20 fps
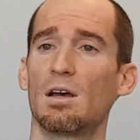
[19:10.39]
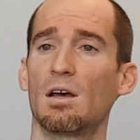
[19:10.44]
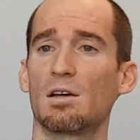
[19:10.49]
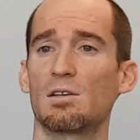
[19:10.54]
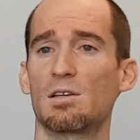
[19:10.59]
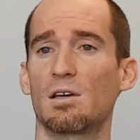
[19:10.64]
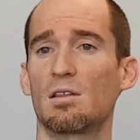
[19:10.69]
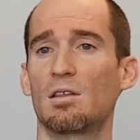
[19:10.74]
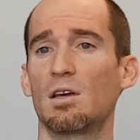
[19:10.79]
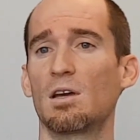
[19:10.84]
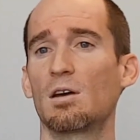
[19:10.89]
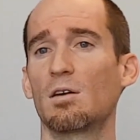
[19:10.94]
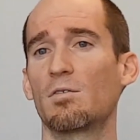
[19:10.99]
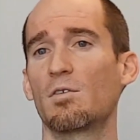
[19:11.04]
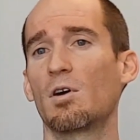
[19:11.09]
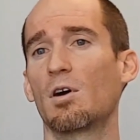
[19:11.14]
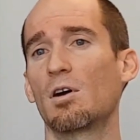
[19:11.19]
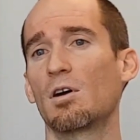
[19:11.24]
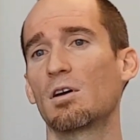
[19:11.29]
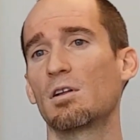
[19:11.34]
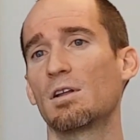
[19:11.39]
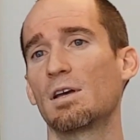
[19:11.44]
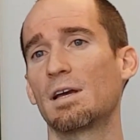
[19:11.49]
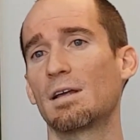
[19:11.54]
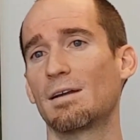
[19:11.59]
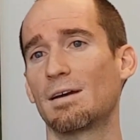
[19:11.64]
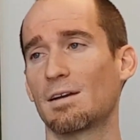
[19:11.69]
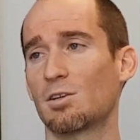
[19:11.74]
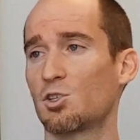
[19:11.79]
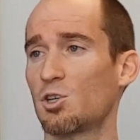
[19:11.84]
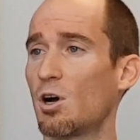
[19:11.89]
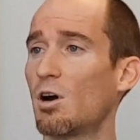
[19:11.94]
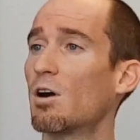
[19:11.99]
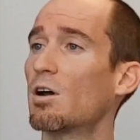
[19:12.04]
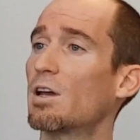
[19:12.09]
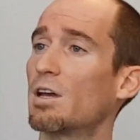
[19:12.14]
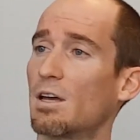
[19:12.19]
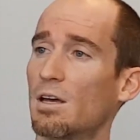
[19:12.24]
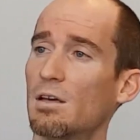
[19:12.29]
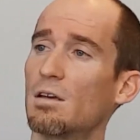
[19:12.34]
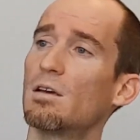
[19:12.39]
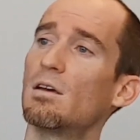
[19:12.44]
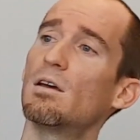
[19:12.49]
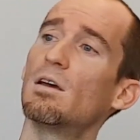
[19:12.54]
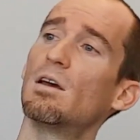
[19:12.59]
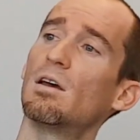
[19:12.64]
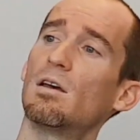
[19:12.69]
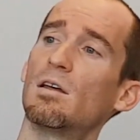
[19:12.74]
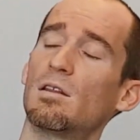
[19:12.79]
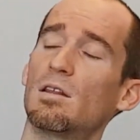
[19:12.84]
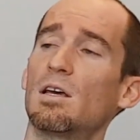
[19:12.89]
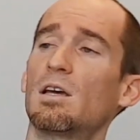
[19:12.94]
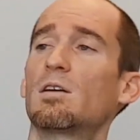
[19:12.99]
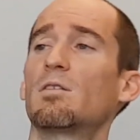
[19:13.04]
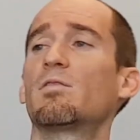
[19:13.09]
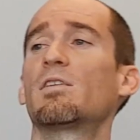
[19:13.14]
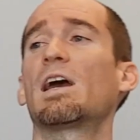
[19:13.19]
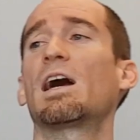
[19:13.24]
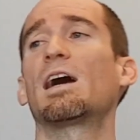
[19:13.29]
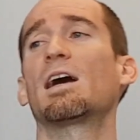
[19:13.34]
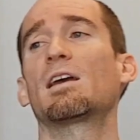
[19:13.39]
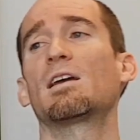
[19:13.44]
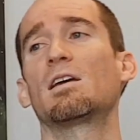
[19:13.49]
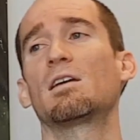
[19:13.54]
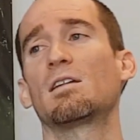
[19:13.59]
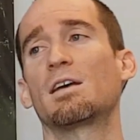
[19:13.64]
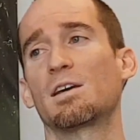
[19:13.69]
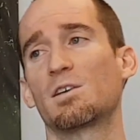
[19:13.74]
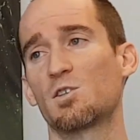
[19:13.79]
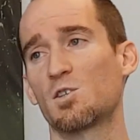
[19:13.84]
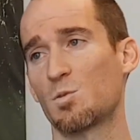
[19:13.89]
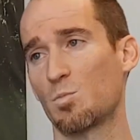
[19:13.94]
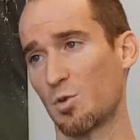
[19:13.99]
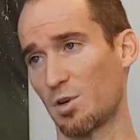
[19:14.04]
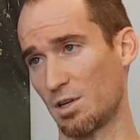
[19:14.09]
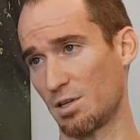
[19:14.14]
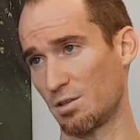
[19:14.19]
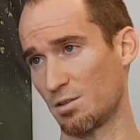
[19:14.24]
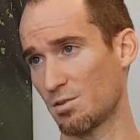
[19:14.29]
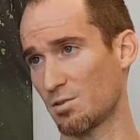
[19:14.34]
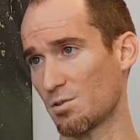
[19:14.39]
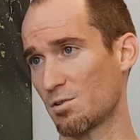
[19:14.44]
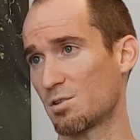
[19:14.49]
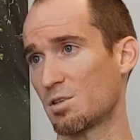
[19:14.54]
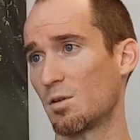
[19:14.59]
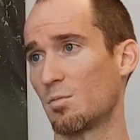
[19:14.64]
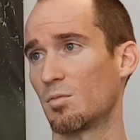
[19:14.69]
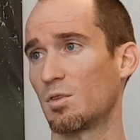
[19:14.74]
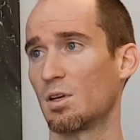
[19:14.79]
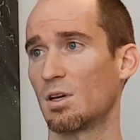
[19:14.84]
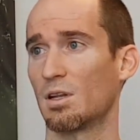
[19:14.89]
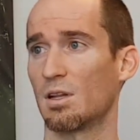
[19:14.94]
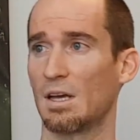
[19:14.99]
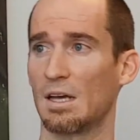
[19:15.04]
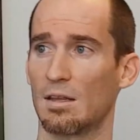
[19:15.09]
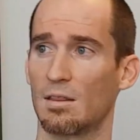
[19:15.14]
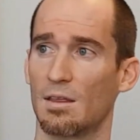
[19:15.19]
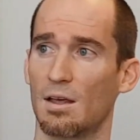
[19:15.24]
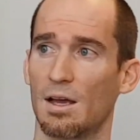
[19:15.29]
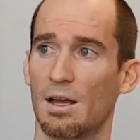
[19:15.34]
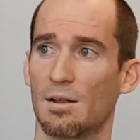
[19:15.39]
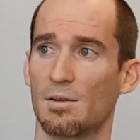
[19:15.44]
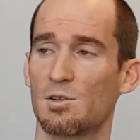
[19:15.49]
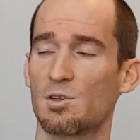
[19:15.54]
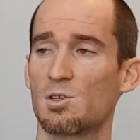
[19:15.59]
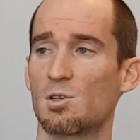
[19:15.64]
say think of gargling like jogging, think of gagging like sprints or something like that.